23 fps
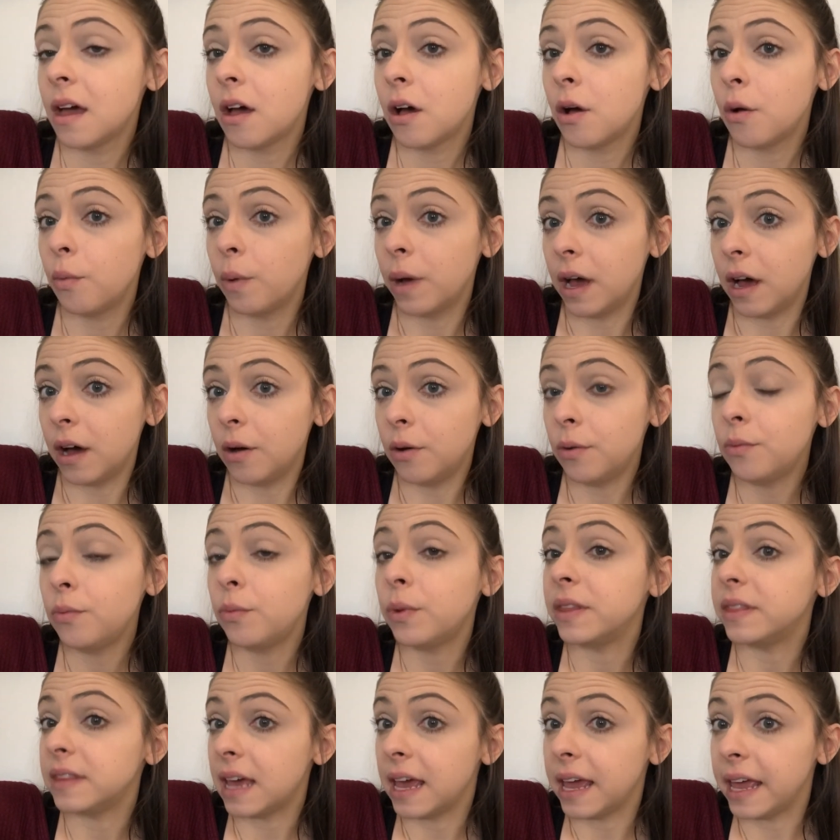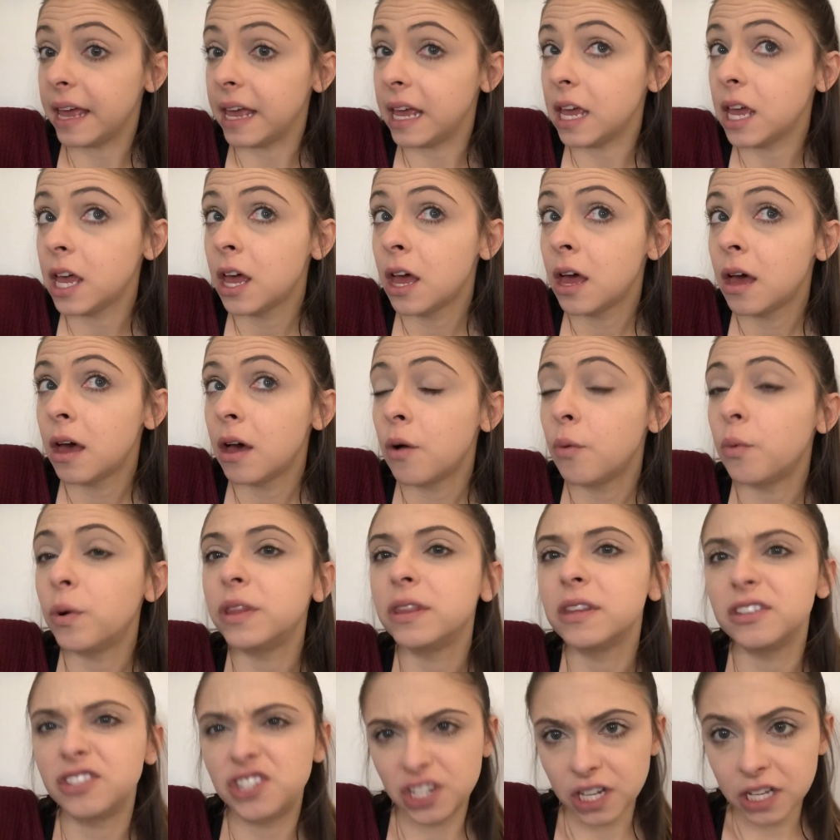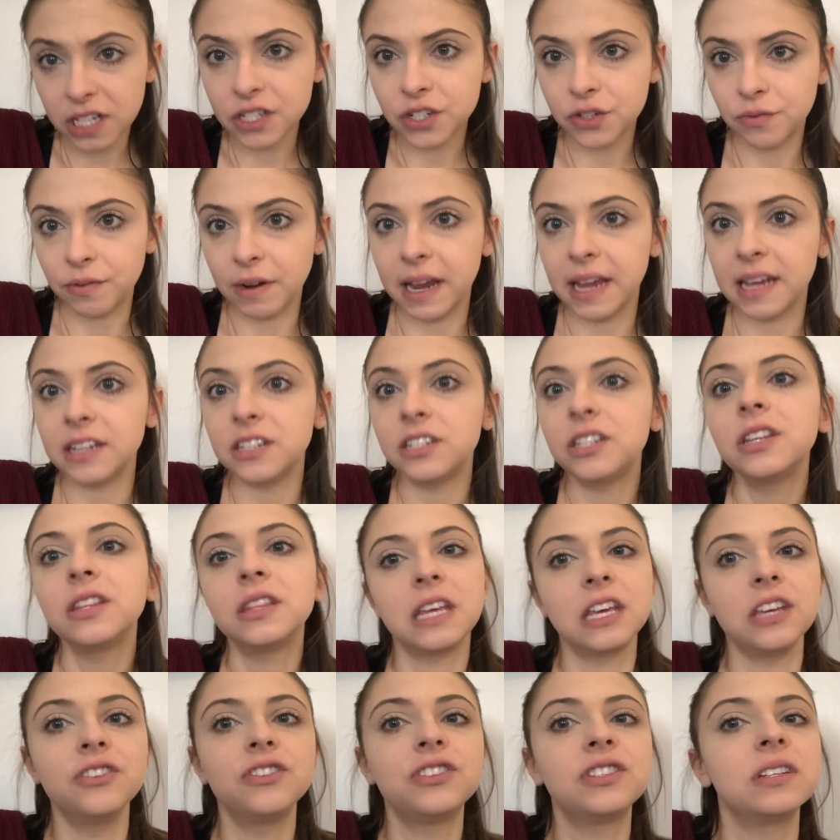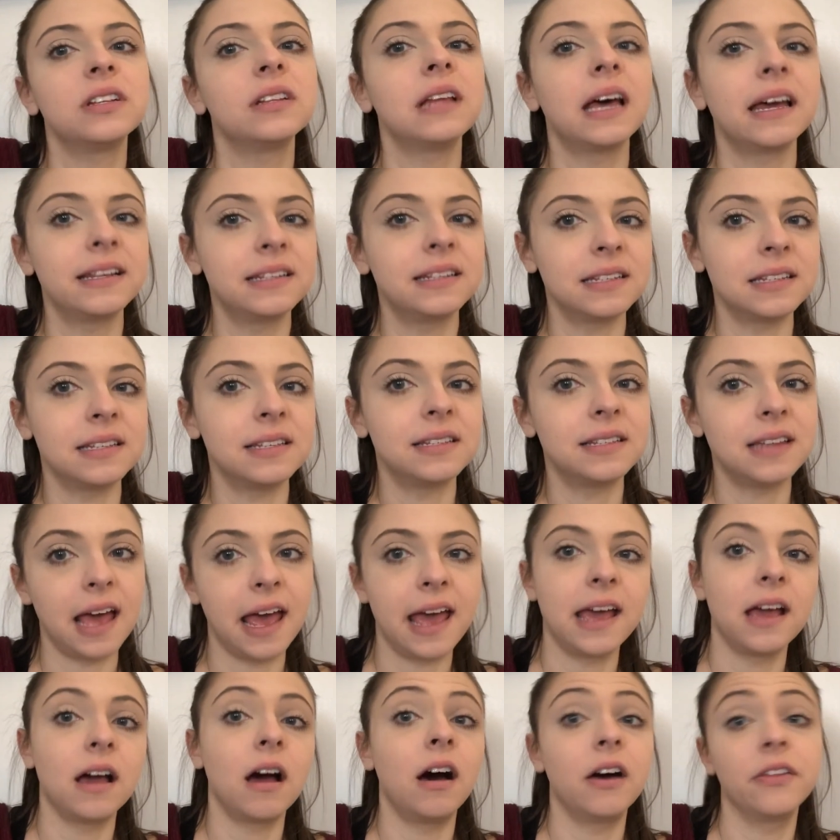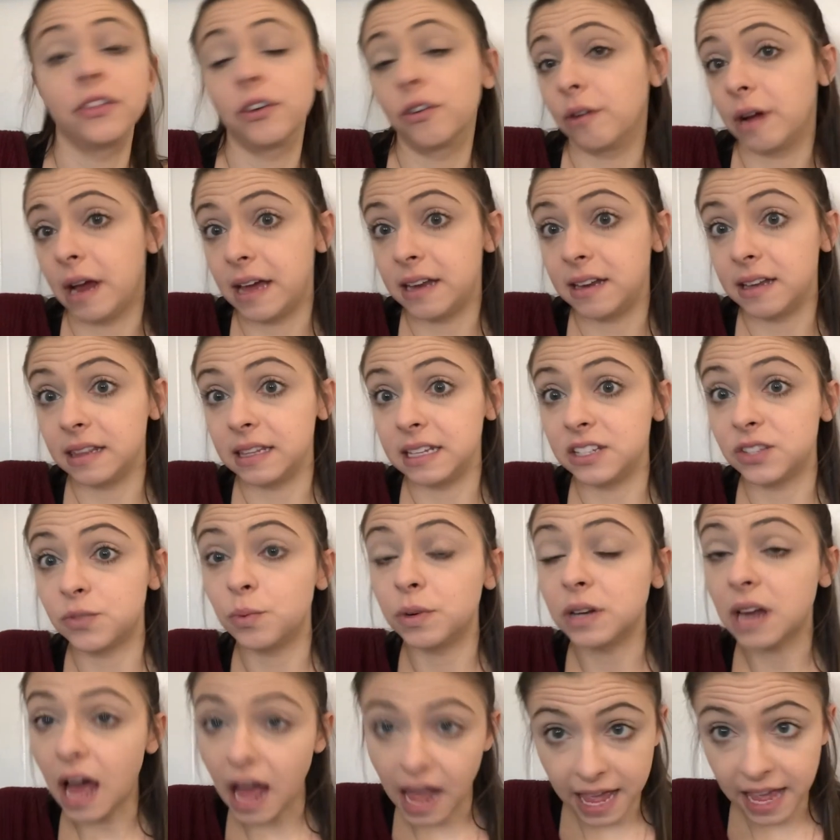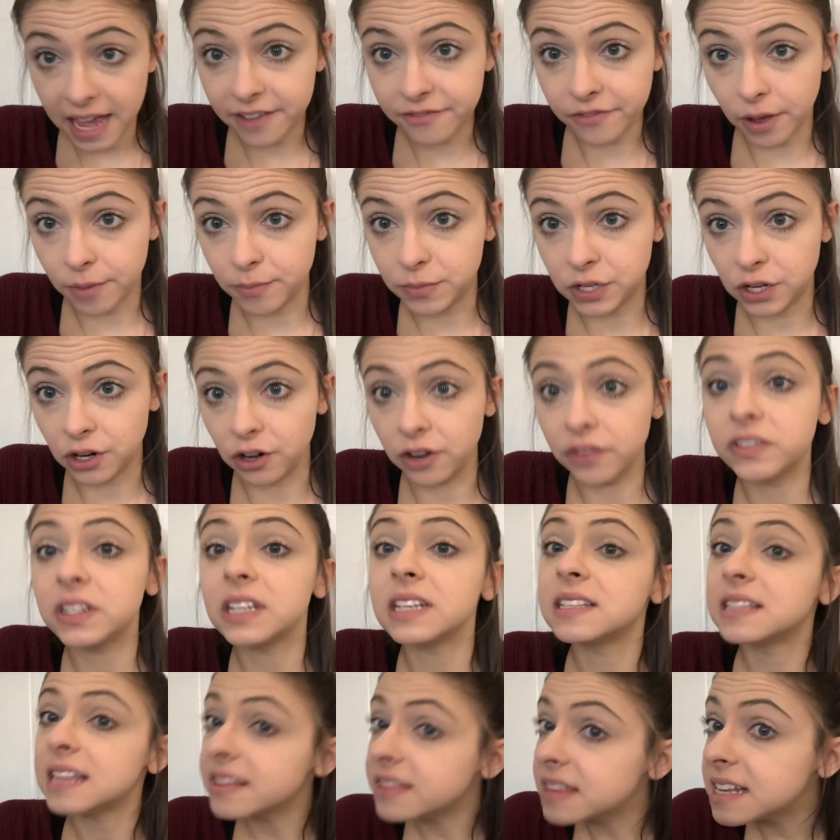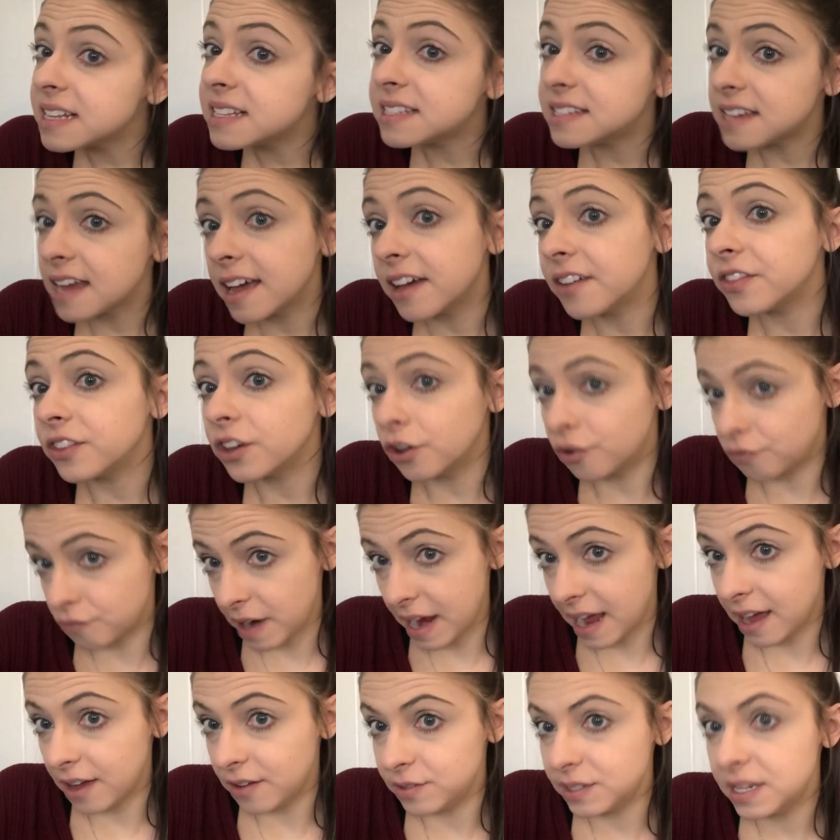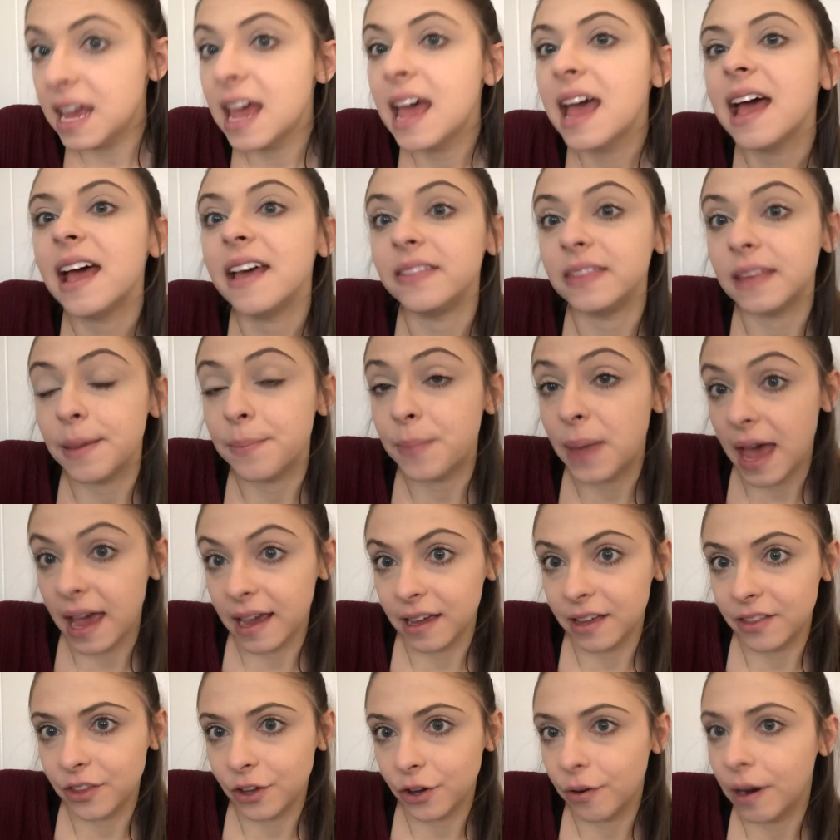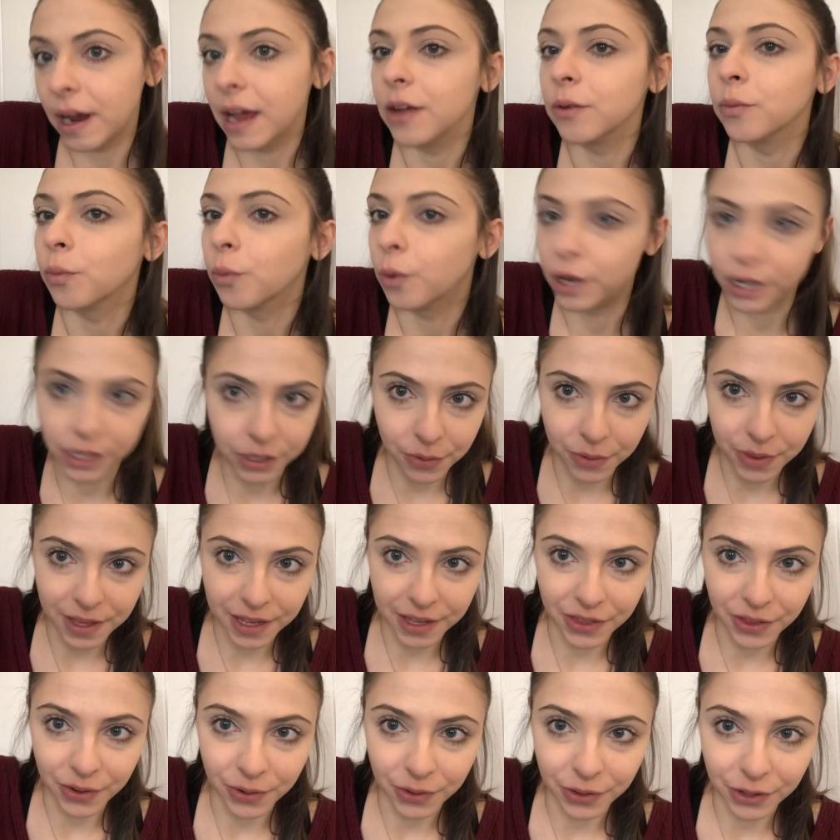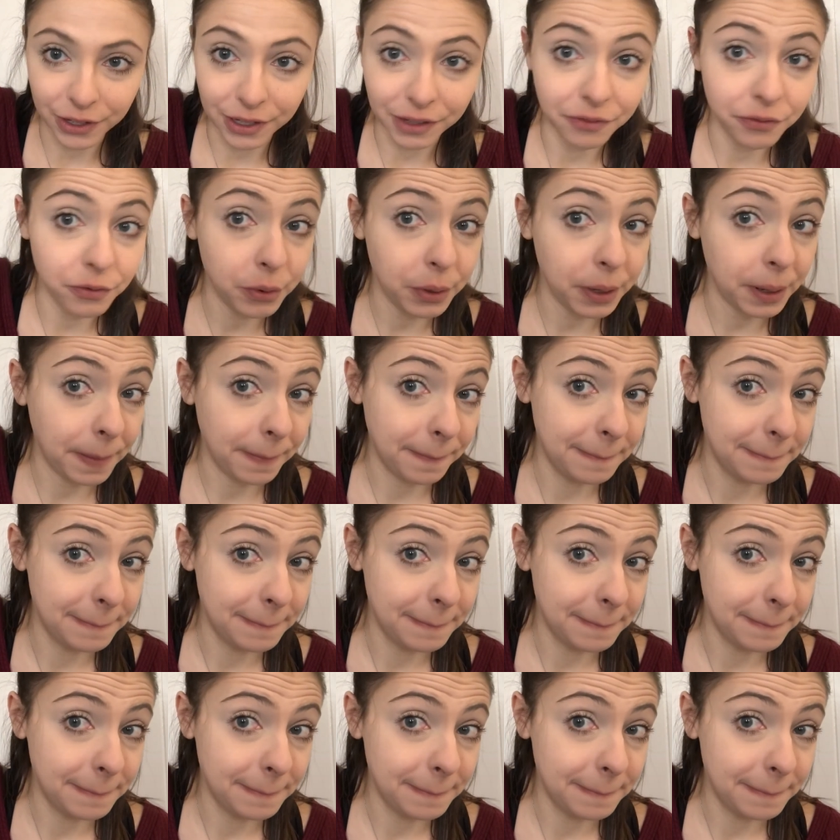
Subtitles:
Well, when it just rained, they used to like to stay on the ground. At least what I have observed is that they stay on the ground and they peck at the ground. What do you think they're looking for?